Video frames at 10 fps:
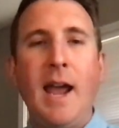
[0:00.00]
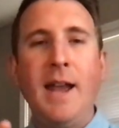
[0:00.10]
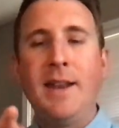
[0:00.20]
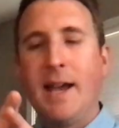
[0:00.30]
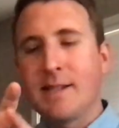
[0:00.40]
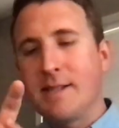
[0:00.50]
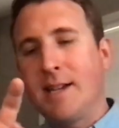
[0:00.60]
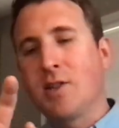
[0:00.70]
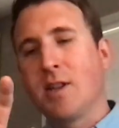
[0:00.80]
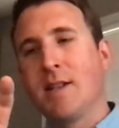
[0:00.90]
And
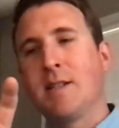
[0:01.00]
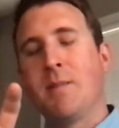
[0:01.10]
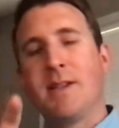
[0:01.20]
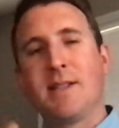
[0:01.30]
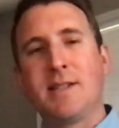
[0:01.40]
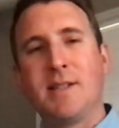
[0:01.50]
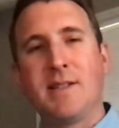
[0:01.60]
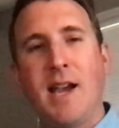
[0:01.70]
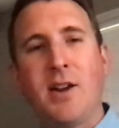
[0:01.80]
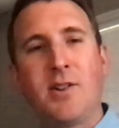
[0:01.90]
existentialism is this
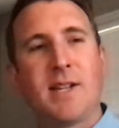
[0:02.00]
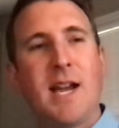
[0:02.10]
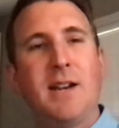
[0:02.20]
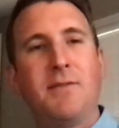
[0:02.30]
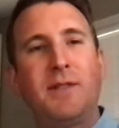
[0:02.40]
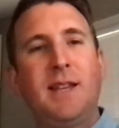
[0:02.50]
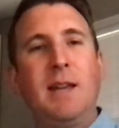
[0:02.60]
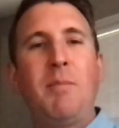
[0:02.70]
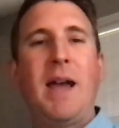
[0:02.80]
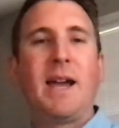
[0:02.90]
desire to kind of
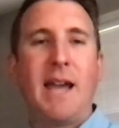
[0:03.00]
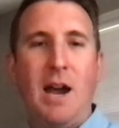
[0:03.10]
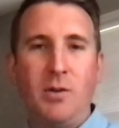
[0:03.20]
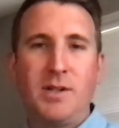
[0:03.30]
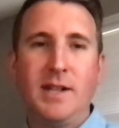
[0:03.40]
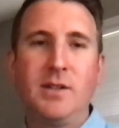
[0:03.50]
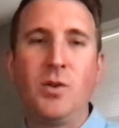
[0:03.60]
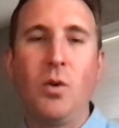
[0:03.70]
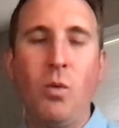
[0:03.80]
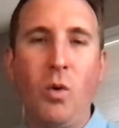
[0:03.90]
get back out
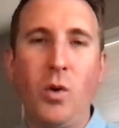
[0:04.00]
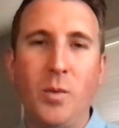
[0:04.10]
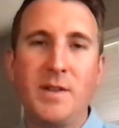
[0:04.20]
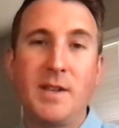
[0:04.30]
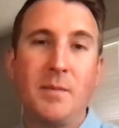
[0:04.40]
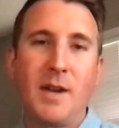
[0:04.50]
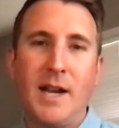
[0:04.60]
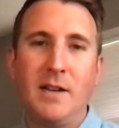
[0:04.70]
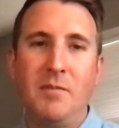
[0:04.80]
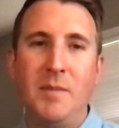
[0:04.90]
into a world with some
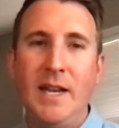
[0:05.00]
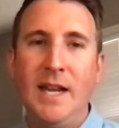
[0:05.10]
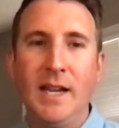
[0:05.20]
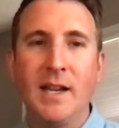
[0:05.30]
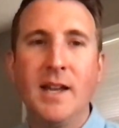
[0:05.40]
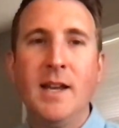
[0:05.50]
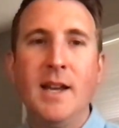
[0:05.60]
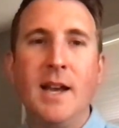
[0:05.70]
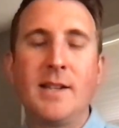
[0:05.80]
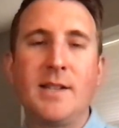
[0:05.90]
kind of meaning.
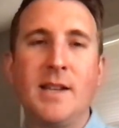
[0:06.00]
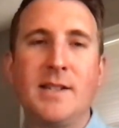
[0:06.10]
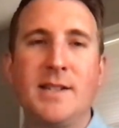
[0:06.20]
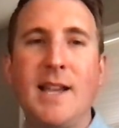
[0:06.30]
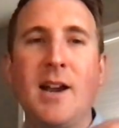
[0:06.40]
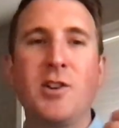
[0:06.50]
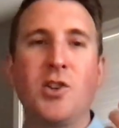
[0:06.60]
It's a desire to